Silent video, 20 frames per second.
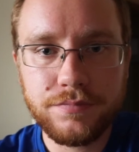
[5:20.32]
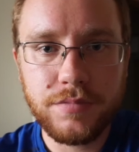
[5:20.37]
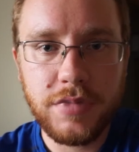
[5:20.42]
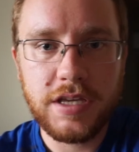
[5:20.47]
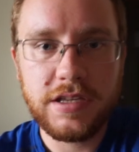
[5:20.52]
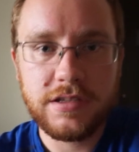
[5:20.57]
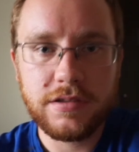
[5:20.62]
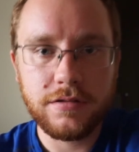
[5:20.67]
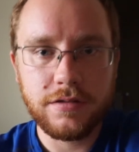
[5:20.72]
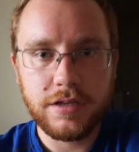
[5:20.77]

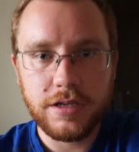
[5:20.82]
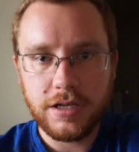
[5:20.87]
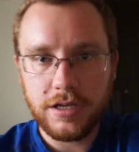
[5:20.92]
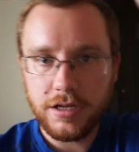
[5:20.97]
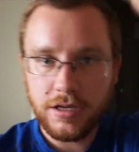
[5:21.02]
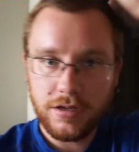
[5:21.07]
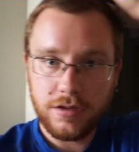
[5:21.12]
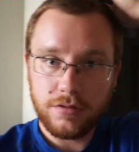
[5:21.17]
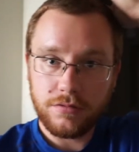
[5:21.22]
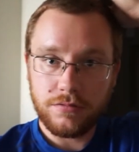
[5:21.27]
basically,
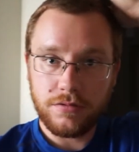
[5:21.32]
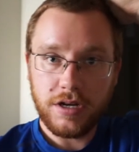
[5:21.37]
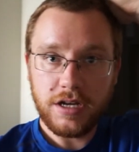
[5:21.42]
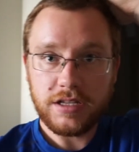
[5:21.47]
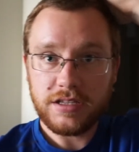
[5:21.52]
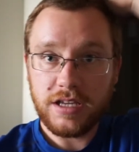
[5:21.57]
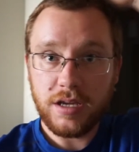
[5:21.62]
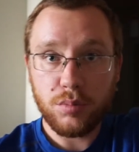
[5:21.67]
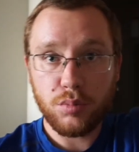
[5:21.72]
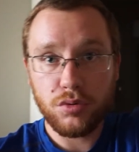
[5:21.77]
right
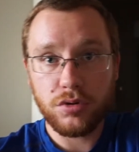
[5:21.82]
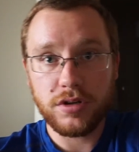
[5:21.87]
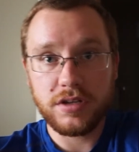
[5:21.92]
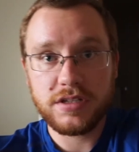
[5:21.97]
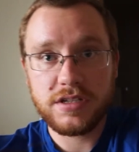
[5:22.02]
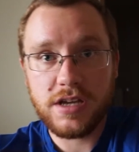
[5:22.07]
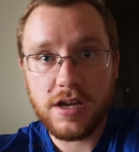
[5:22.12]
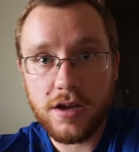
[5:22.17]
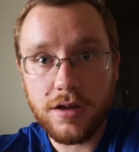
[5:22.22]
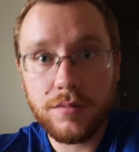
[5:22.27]
at that point in
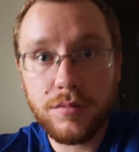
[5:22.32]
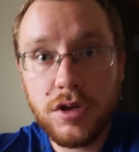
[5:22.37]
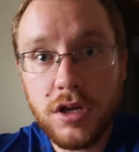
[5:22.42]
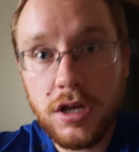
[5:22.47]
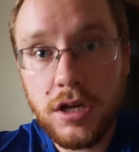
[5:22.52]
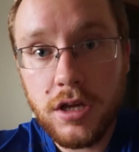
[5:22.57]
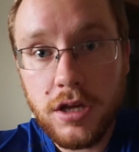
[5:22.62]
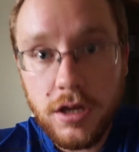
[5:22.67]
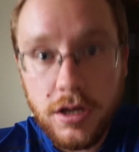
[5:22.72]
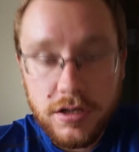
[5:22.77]
time,
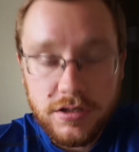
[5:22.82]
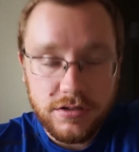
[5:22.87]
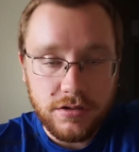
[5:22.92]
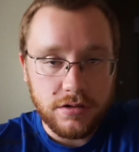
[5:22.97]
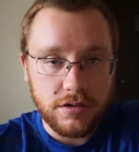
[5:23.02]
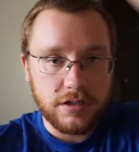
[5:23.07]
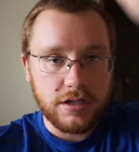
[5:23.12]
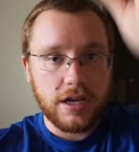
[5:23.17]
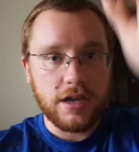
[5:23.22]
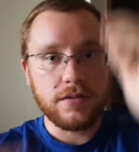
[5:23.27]

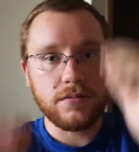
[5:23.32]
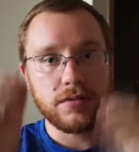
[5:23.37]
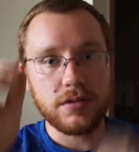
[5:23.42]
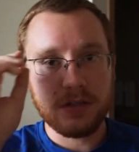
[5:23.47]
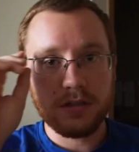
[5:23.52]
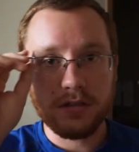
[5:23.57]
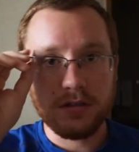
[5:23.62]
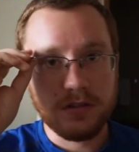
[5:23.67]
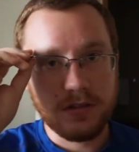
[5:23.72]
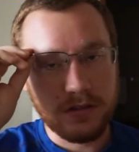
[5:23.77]
started
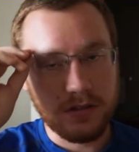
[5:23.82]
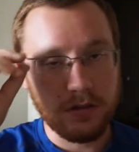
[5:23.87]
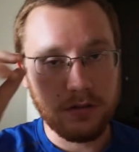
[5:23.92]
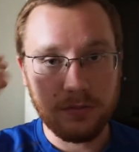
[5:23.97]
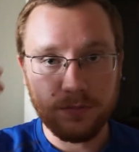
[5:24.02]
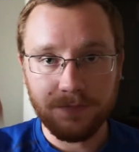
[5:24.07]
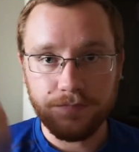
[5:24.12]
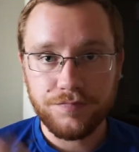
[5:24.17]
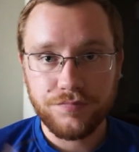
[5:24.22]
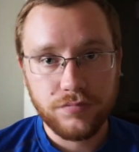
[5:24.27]
having
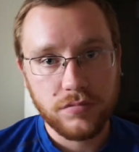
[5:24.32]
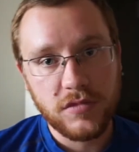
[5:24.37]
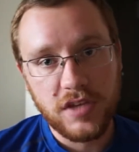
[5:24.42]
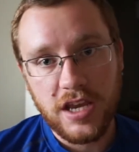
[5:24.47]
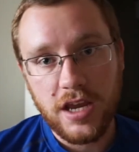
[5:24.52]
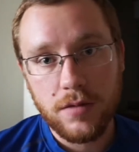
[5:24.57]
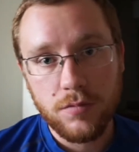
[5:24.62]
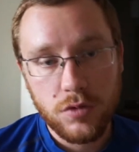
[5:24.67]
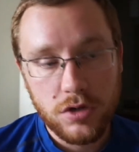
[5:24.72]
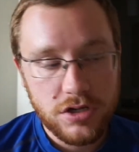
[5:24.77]
some
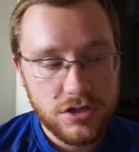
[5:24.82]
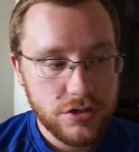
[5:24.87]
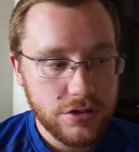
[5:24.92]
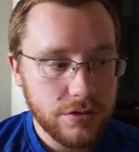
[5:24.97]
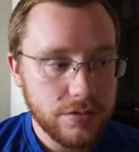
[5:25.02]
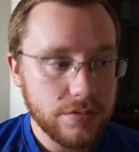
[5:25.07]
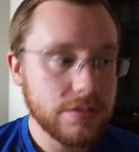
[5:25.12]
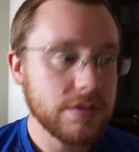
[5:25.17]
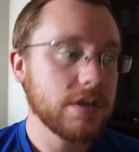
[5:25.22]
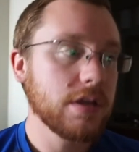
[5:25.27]
camera
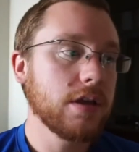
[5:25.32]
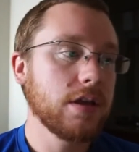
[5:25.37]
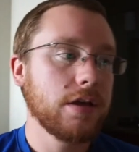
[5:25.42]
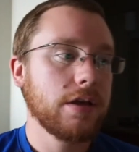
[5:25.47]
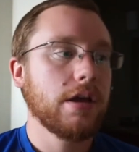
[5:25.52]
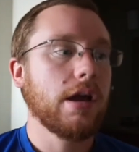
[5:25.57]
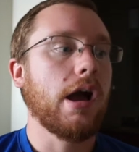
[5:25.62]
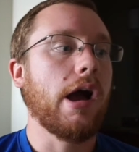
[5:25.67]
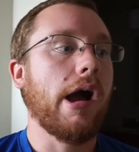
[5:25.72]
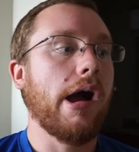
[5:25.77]
issues.
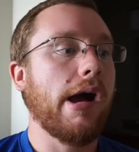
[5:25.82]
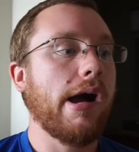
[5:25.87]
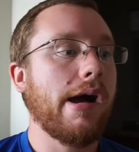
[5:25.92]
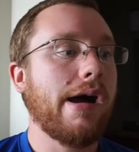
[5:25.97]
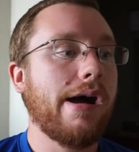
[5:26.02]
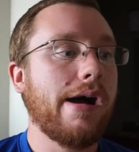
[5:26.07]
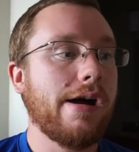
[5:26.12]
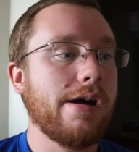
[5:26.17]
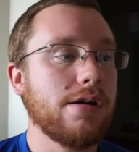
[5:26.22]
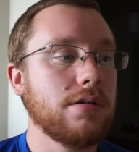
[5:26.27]

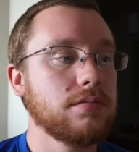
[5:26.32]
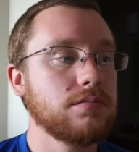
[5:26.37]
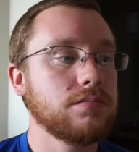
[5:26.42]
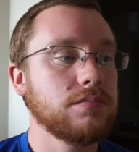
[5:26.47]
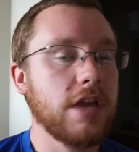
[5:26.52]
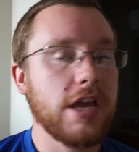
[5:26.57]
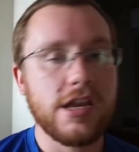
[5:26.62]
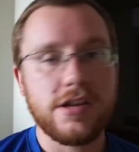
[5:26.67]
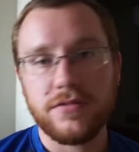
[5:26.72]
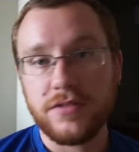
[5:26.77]

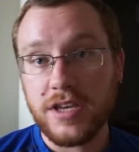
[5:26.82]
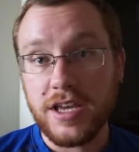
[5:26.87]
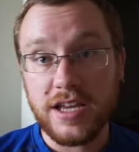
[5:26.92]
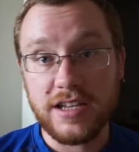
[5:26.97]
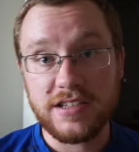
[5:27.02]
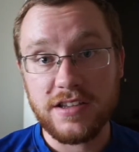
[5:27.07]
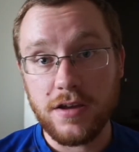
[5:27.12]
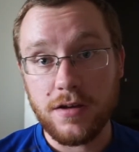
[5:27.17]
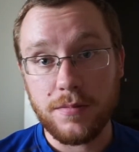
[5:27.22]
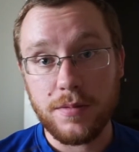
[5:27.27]
And if you
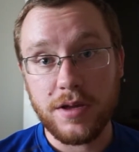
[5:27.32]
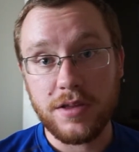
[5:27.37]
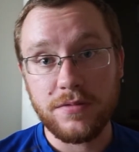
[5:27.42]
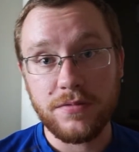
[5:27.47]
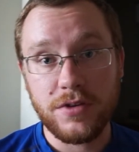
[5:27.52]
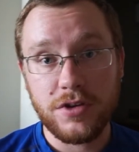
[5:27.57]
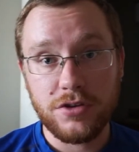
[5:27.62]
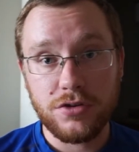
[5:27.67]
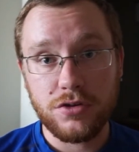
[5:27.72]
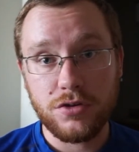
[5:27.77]
can't tell by the
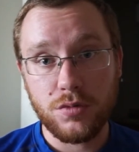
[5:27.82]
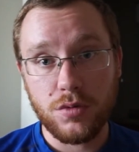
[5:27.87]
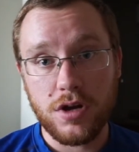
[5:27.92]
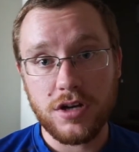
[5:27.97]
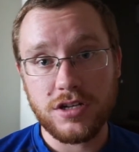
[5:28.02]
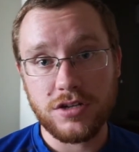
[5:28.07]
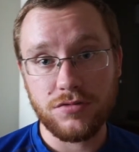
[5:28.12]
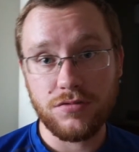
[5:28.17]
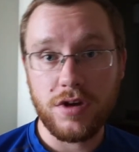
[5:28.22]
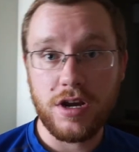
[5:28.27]
video you're
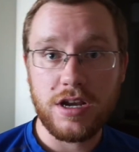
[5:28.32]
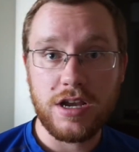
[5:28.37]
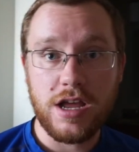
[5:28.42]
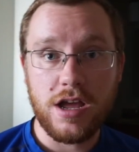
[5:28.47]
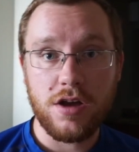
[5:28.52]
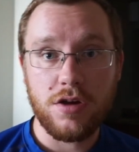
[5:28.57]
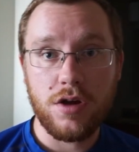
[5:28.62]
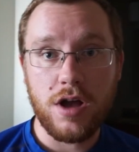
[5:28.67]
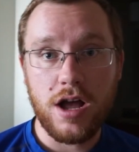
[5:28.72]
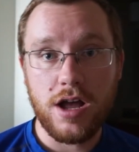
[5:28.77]
watching right
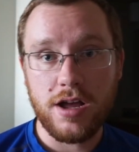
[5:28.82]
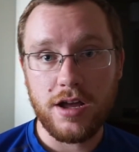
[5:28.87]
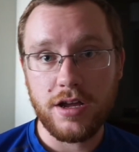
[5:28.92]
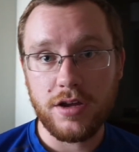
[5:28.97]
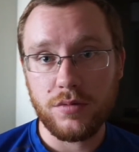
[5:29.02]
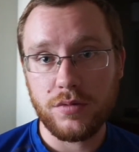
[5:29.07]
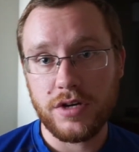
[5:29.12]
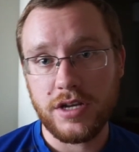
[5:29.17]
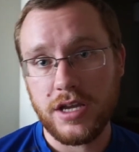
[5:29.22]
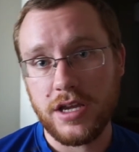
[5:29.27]
now,
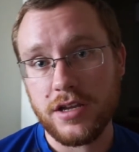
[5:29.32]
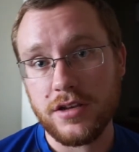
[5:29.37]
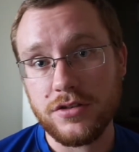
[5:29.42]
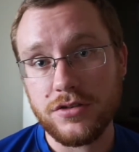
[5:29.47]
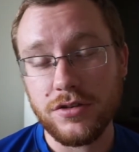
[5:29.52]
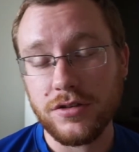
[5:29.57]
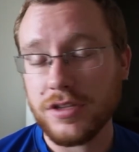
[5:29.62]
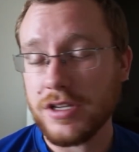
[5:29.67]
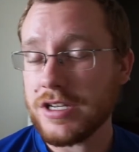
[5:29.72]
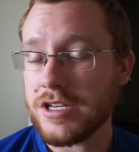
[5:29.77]
I went ahead and
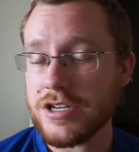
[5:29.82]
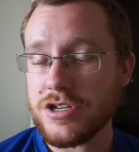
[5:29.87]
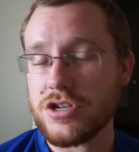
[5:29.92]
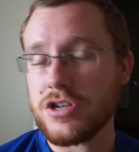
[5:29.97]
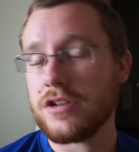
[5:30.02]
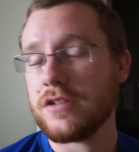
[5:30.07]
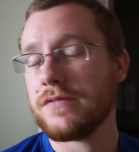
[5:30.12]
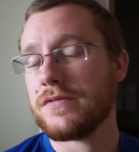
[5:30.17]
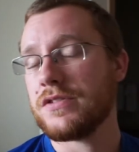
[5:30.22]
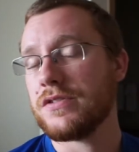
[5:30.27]
took the
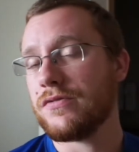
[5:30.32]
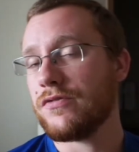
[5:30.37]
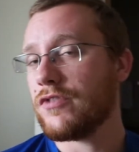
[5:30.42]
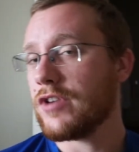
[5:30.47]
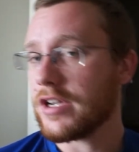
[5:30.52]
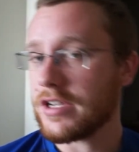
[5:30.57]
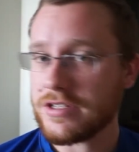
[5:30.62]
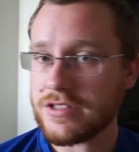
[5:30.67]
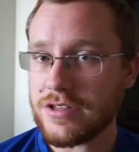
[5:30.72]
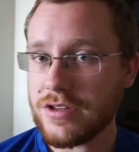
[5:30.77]
initiative to
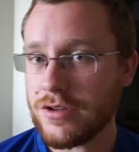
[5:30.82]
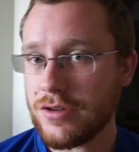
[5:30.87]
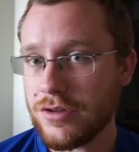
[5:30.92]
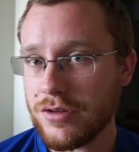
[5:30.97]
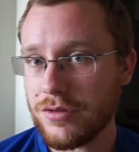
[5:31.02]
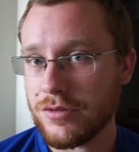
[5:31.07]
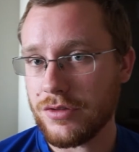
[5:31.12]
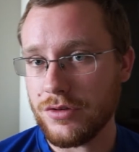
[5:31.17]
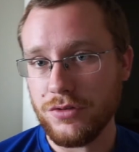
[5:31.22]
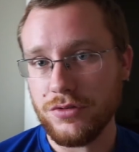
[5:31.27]
fix
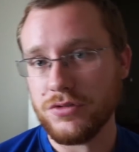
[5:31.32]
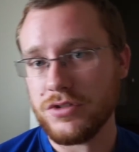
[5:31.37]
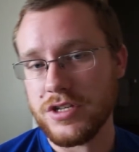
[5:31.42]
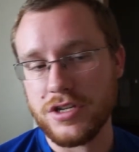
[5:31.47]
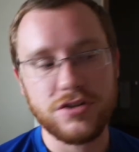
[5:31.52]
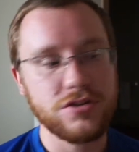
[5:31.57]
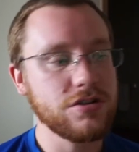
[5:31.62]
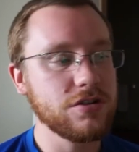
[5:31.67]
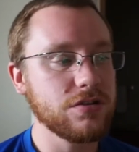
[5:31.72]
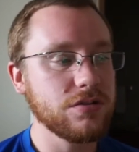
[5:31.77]
those
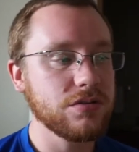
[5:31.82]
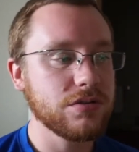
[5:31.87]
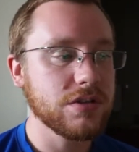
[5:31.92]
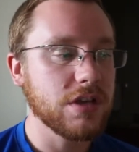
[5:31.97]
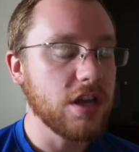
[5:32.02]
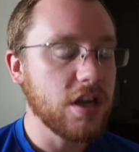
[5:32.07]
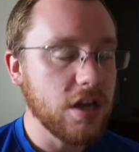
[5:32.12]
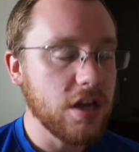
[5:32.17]
issues.